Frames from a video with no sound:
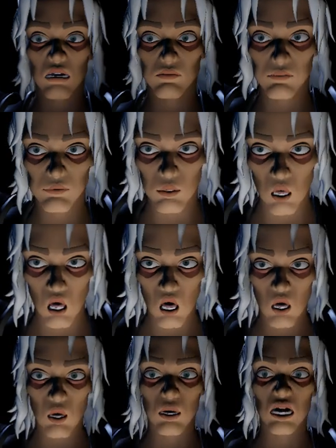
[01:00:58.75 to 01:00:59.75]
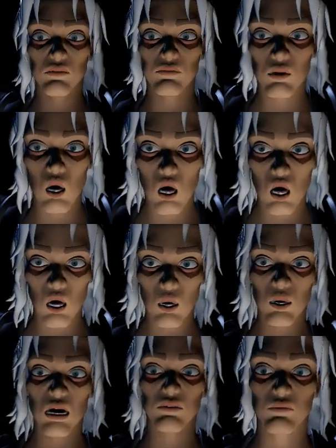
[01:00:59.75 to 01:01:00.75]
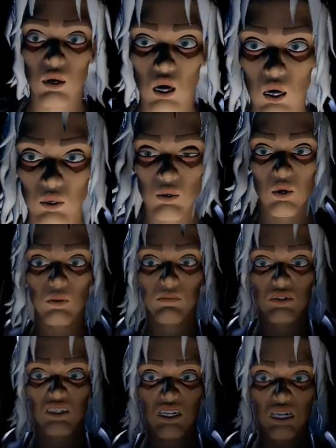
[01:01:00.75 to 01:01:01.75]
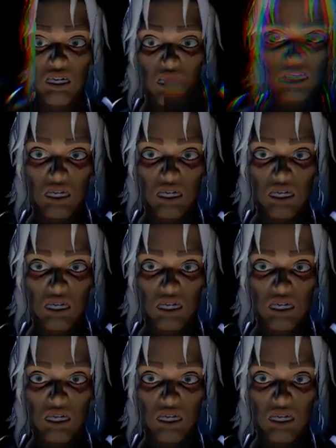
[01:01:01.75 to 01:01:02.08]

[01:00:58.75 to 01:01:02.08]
more and more. No, you're not coming with me on that, are you?